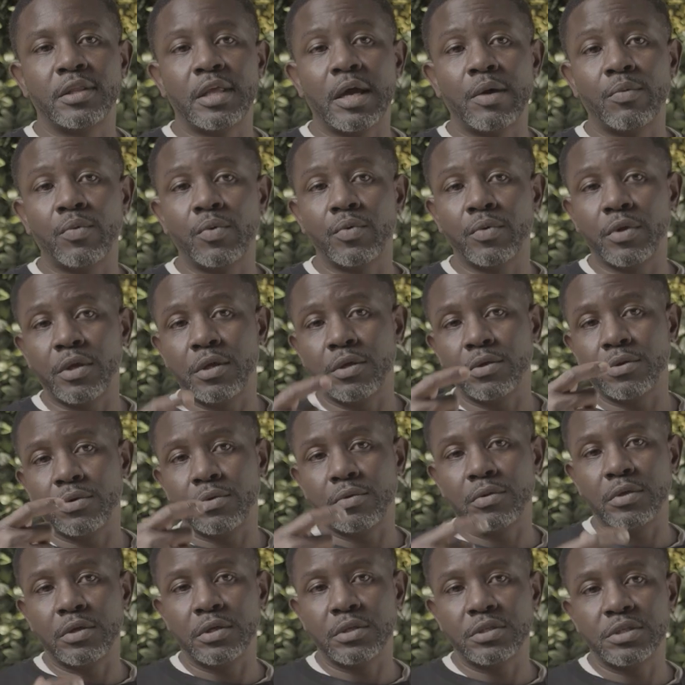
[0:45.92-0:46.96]
That will kill
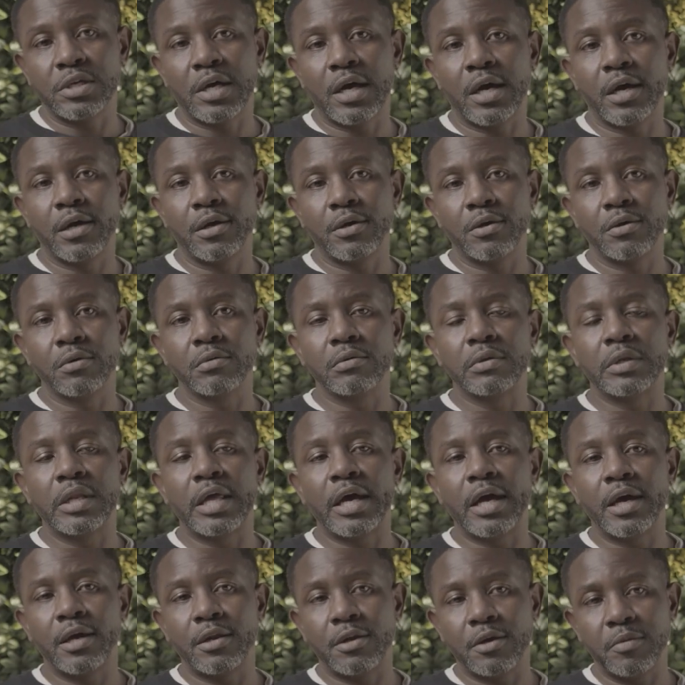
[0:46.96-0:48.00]
the entire
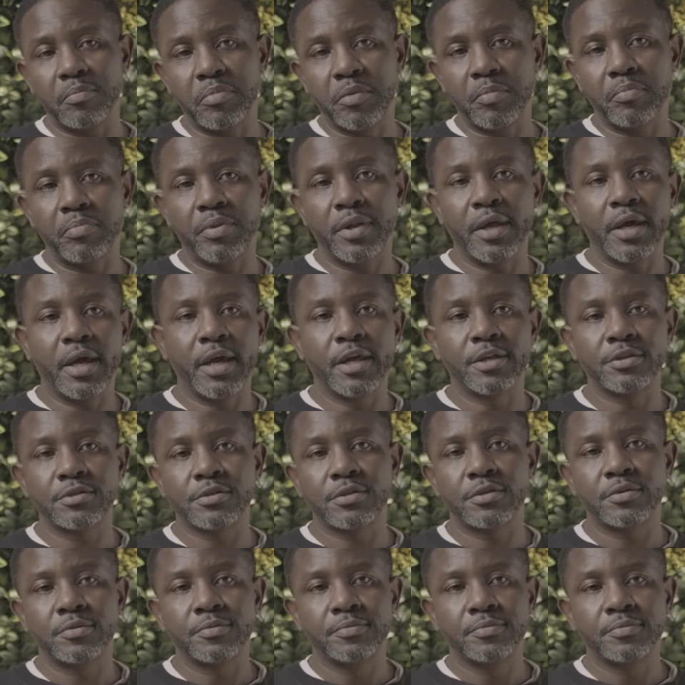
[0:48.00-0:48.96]
lineup of plants.